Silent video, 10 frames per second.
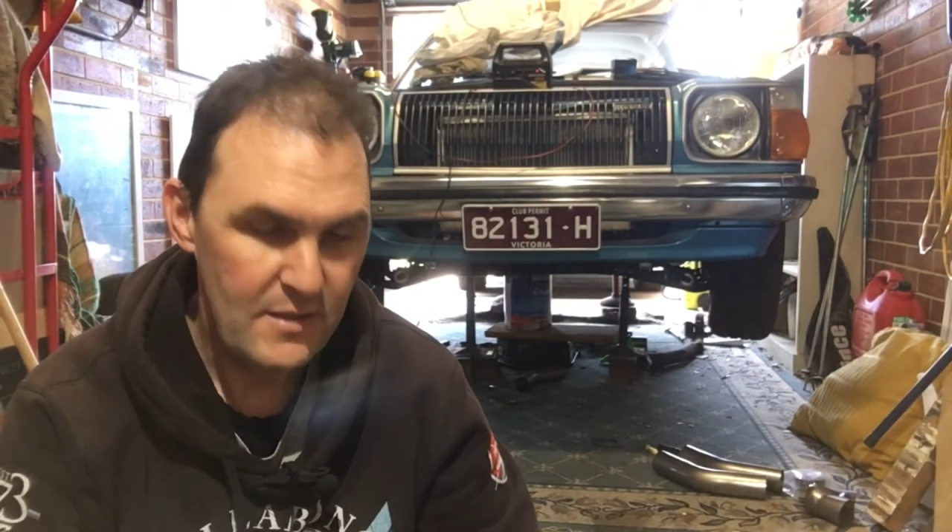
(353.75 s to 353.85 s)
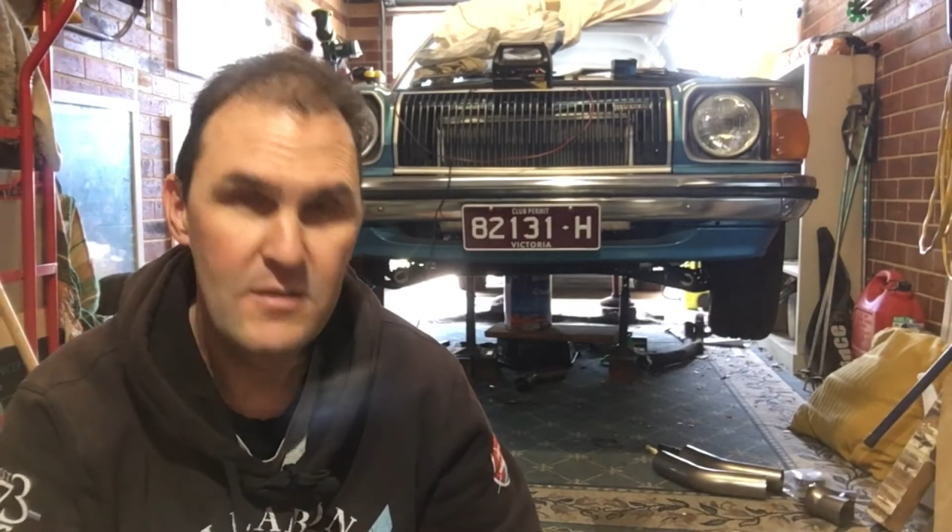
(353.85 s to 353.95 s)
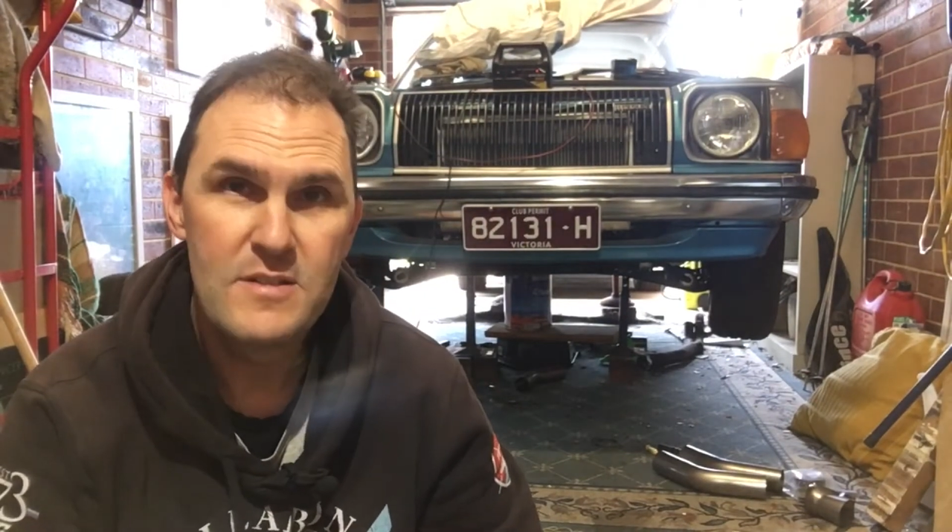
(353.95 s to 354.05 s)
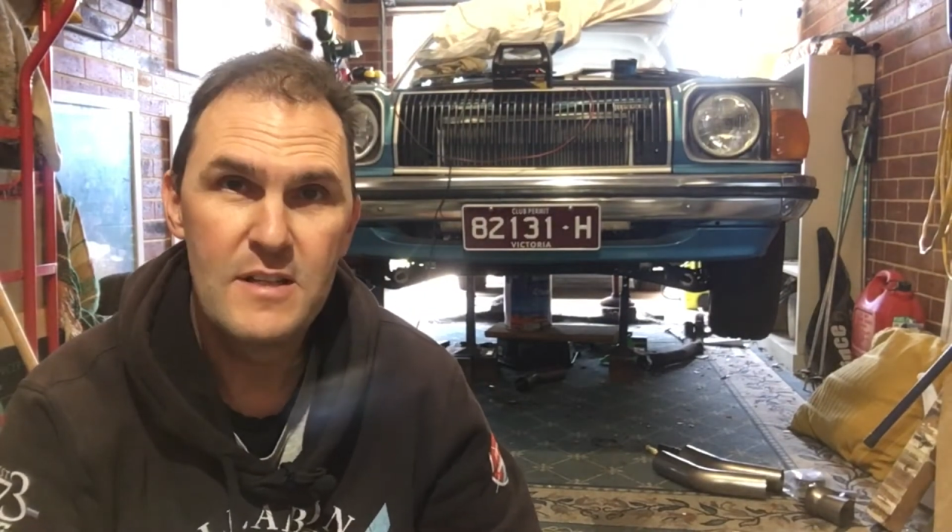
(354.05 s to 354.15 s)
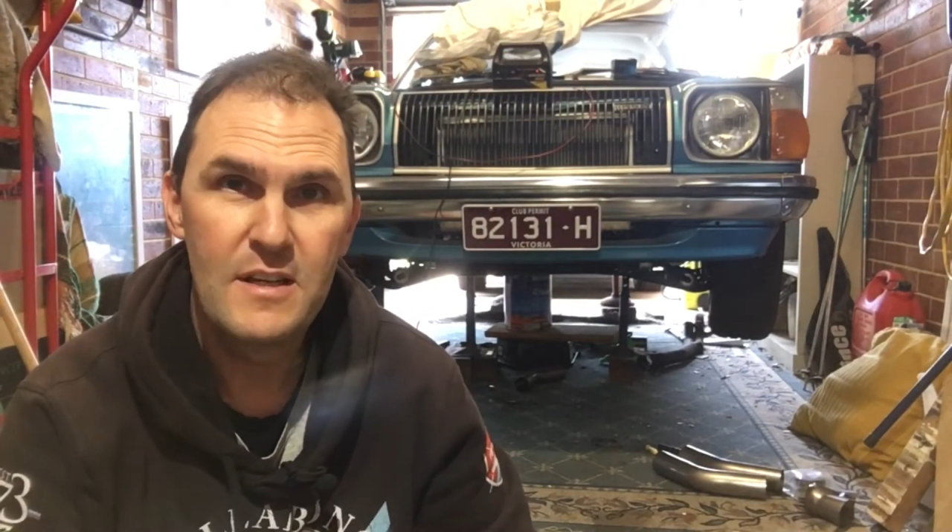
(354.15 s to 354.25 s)

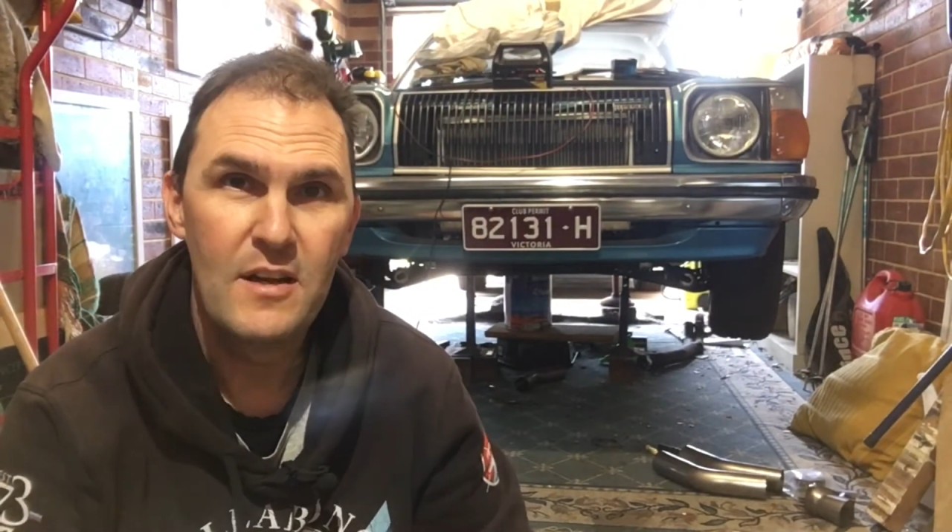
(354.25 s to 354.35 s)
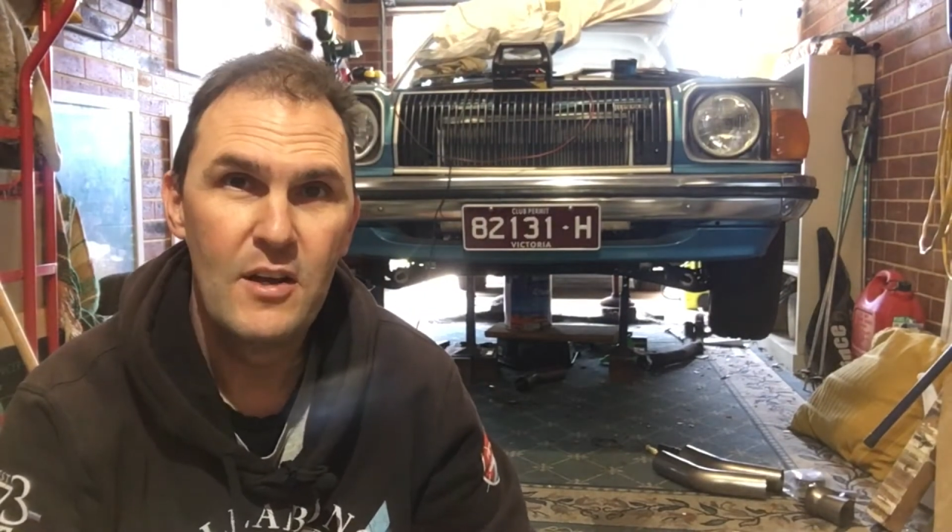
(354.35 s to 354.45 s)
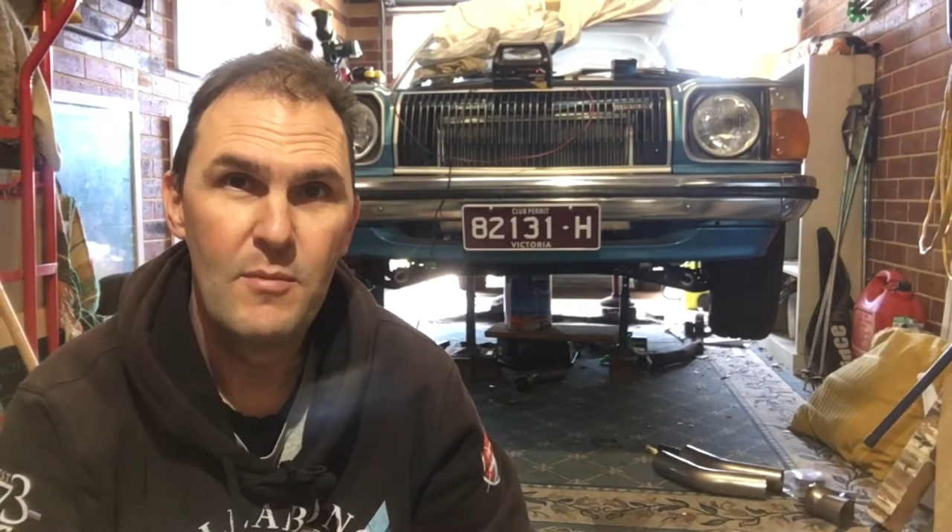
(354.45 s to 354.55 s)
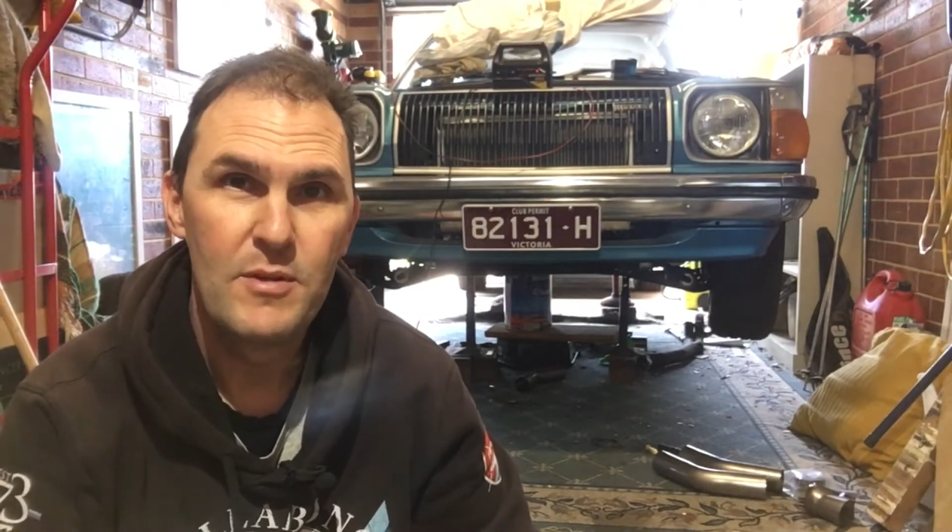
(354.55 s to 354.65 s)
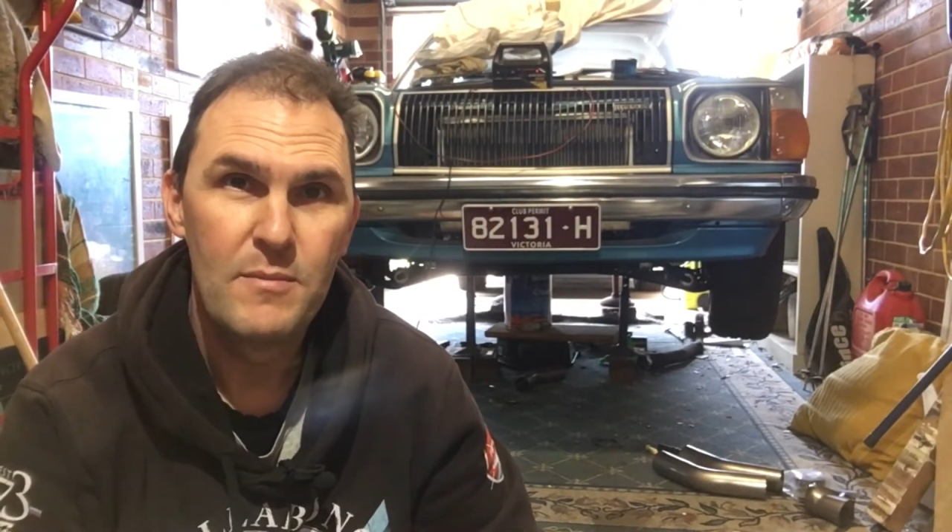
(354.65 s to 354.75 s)
you're sitting at
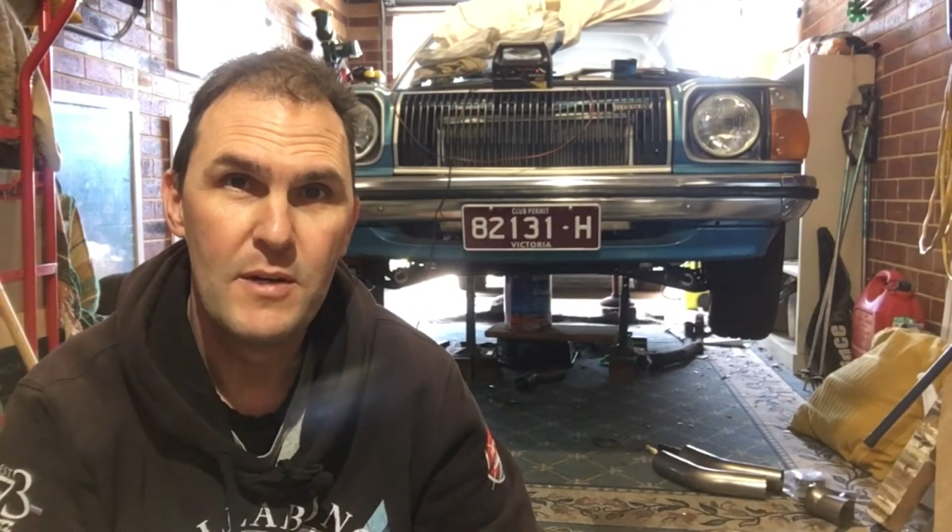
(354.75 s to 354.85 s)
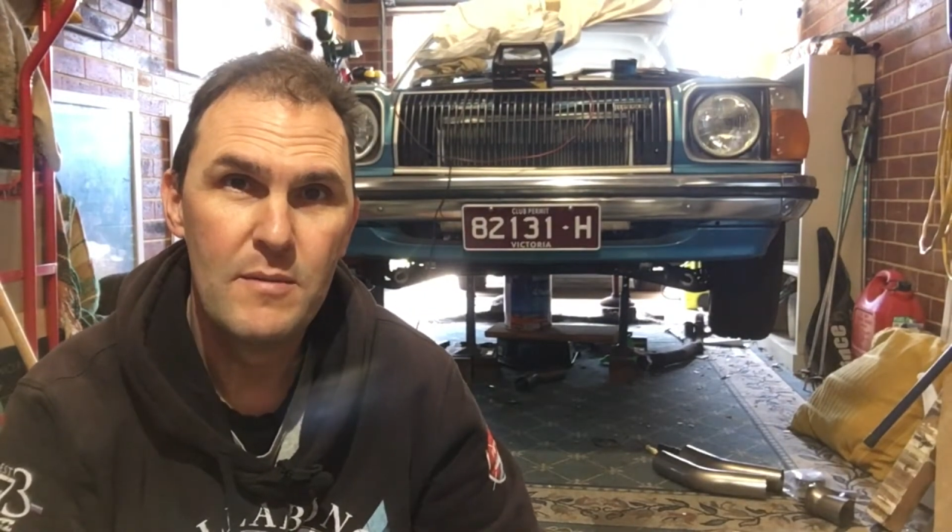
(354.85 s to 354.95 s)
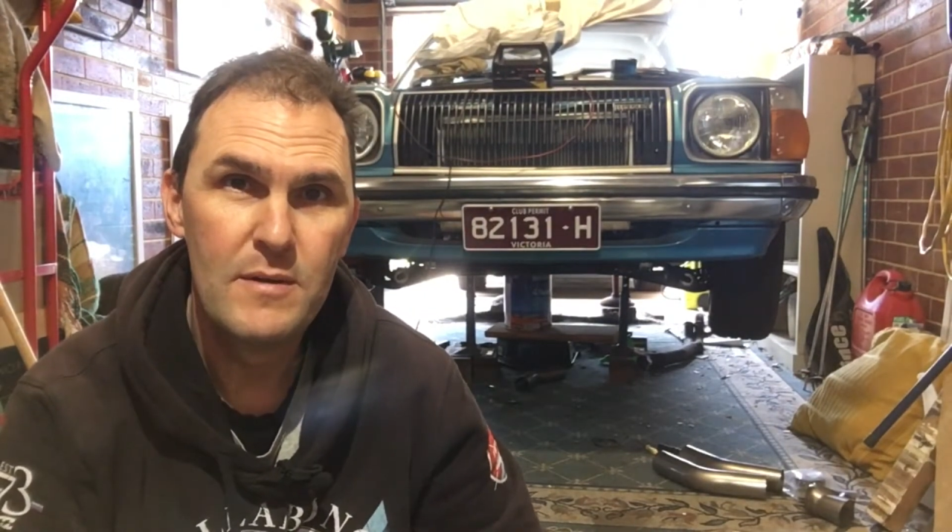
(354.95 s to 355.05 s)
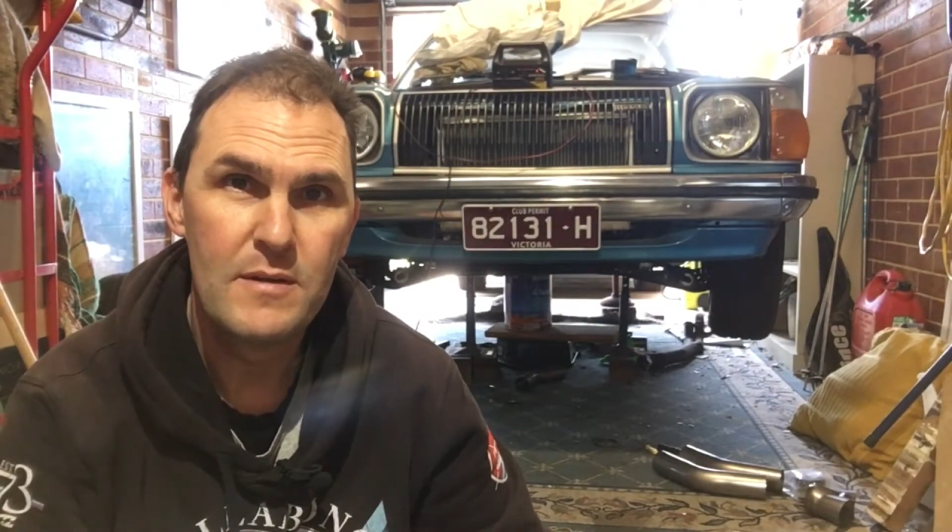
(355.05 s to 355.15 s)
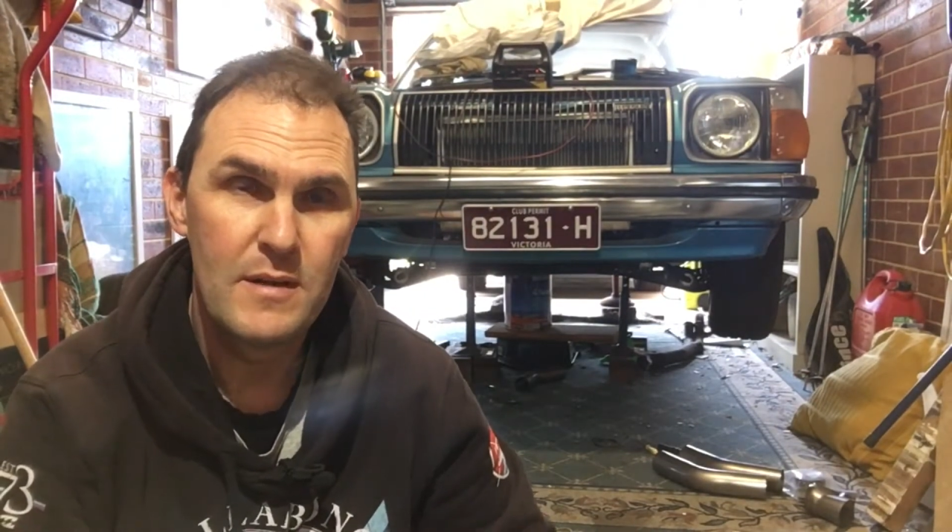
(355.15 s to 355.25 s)
home at the
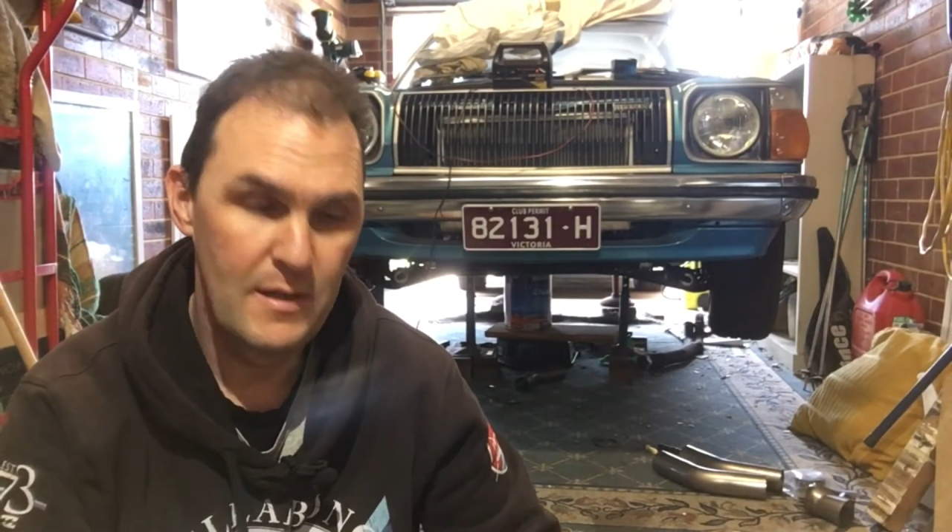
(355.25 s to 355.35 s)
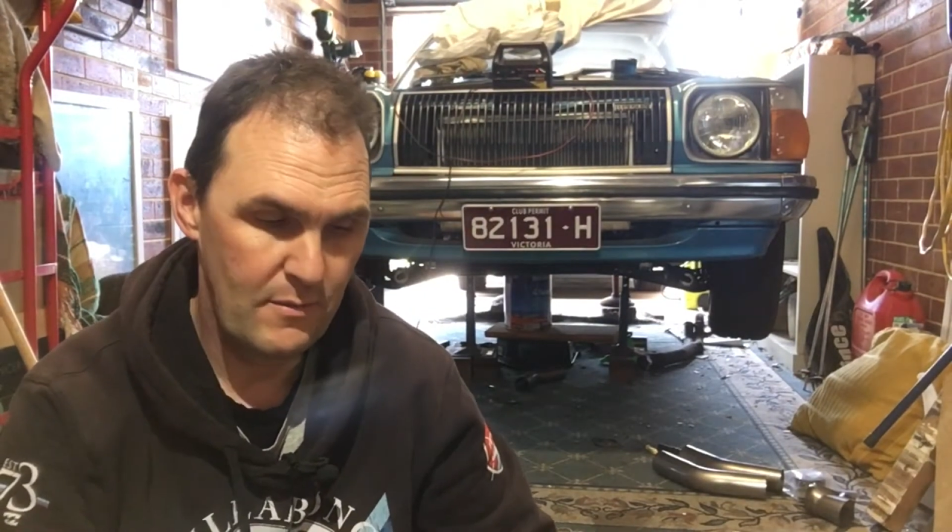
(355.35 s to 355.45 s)
moment